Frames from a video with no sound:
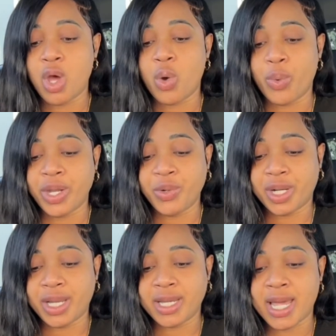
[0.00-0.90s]
When you
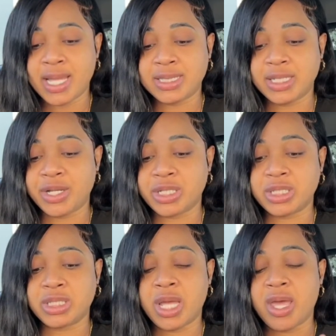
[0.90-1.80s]
click that,
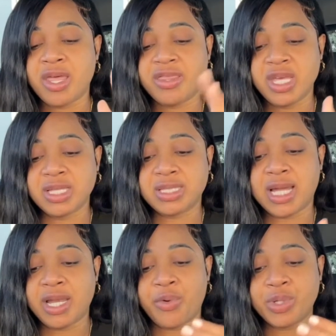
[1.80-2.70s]
there's things
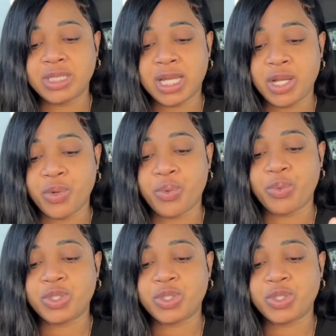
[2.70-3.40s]
that they will tell you,